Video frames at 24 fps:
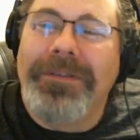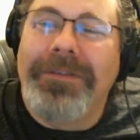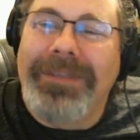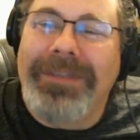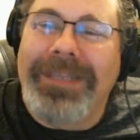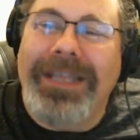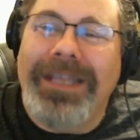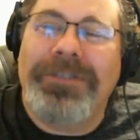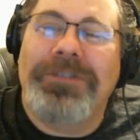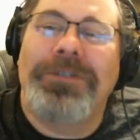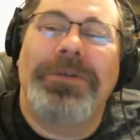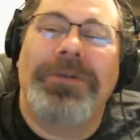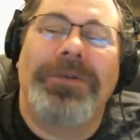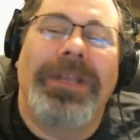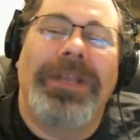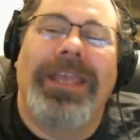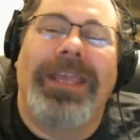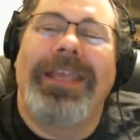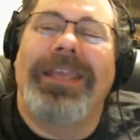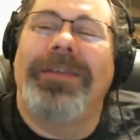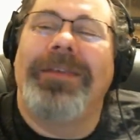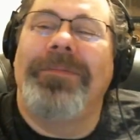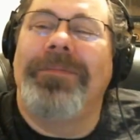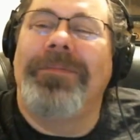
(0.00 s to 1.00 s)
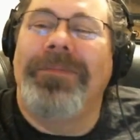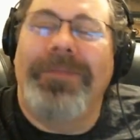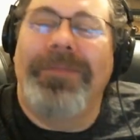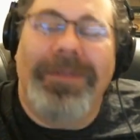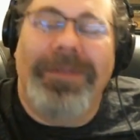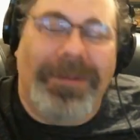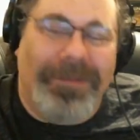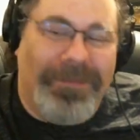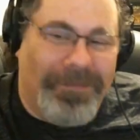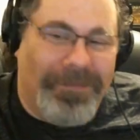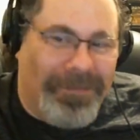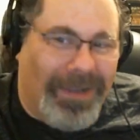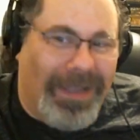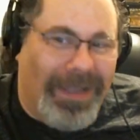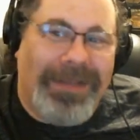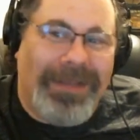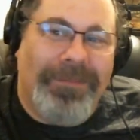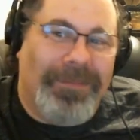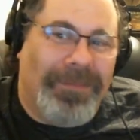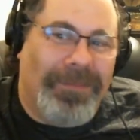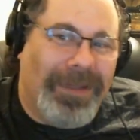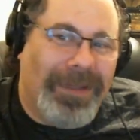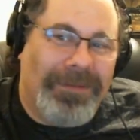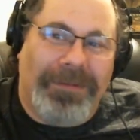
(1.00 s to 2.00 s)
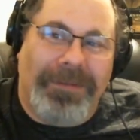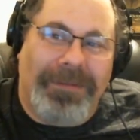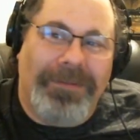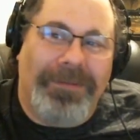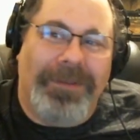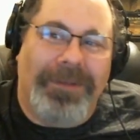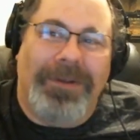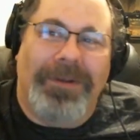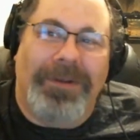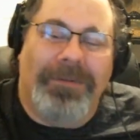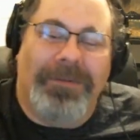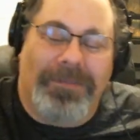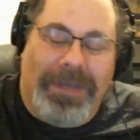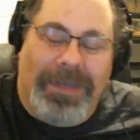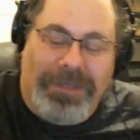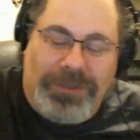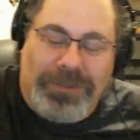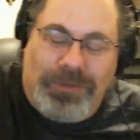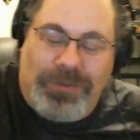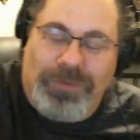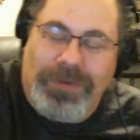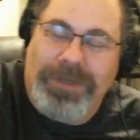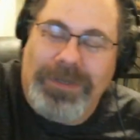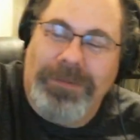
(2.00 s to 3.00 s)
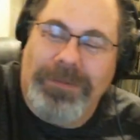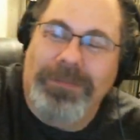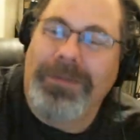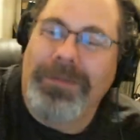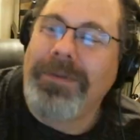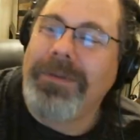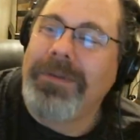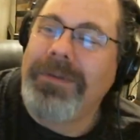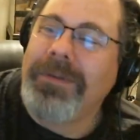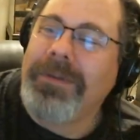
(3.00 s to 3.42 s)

That's your name? My stream,